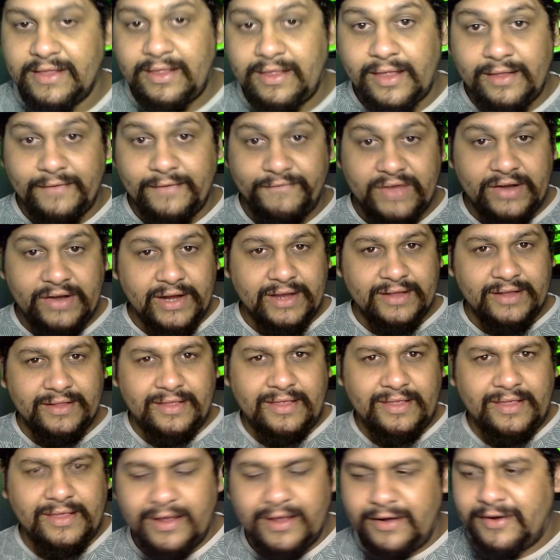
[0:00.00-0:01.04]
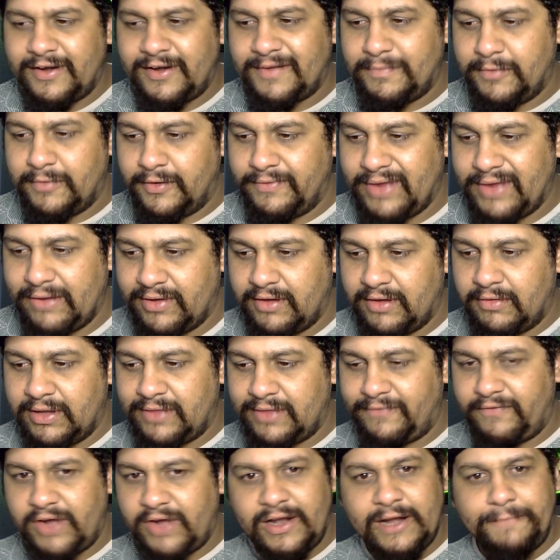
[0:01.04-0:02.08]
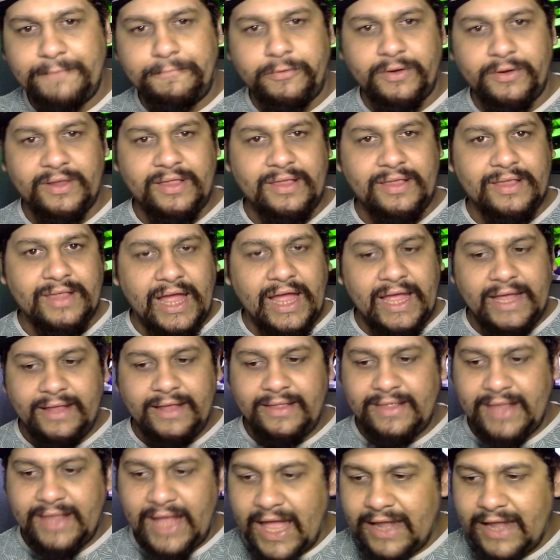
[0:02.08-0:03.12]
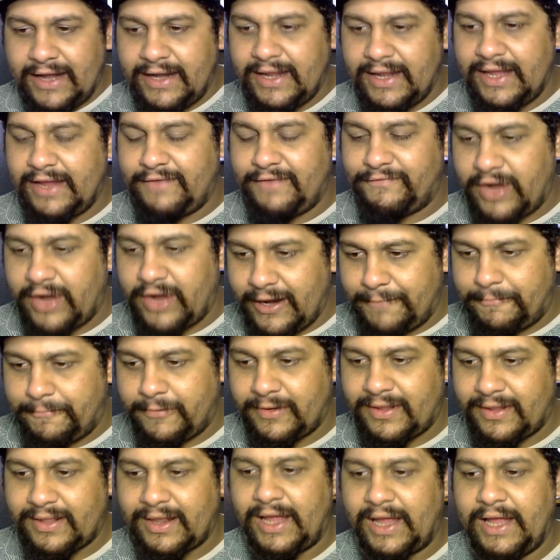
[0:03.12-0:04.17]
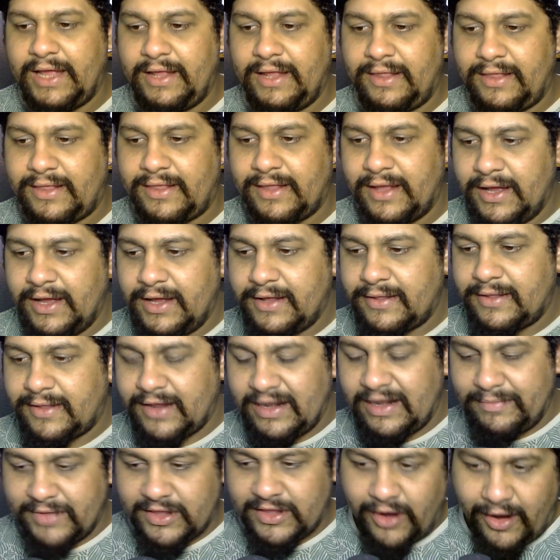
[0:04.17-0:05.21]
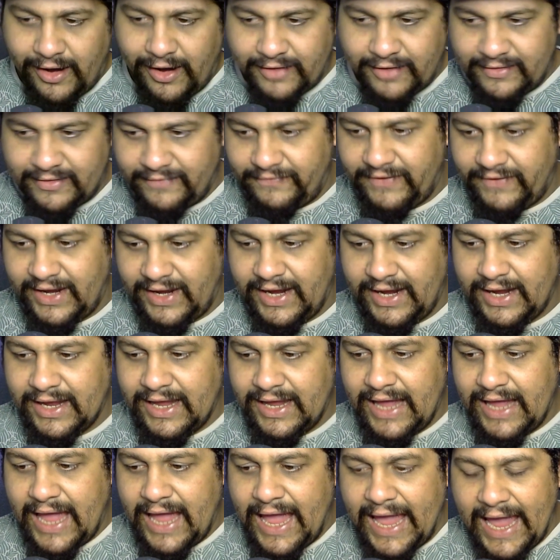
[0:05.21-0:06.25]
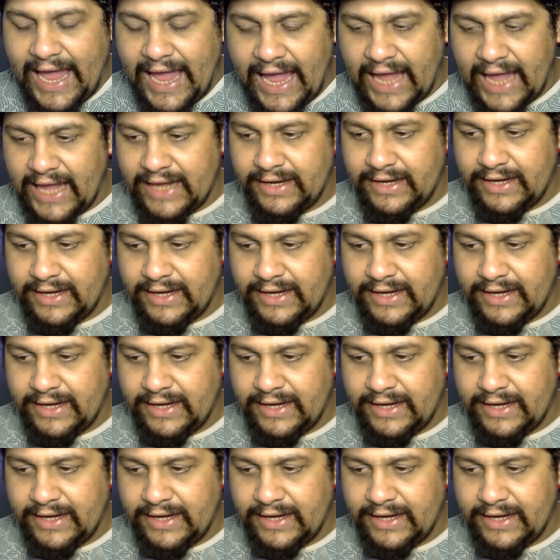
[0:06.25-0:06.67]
This is a very considered movie with very precise editing, very precise cinematography, and